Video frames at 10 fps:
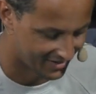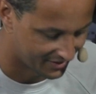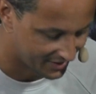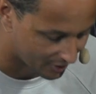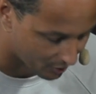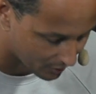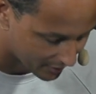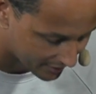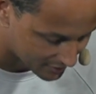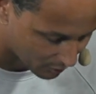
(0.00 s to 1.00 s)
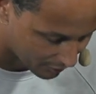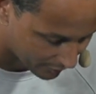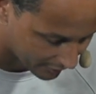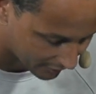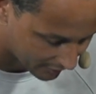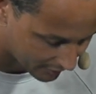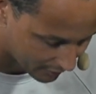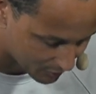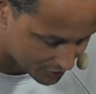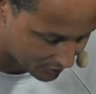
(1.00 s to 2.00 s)
Neo is wondering,
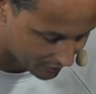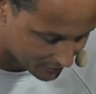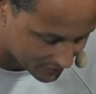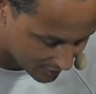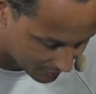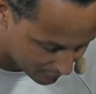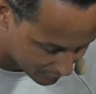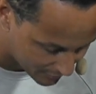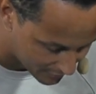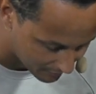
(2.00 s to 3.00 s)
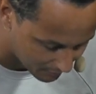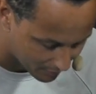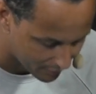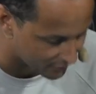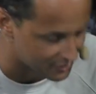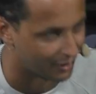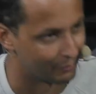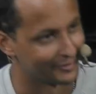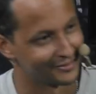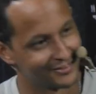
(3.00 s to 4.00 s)
what's your top 3 burger
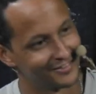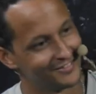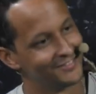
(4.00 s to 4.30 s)
toppings?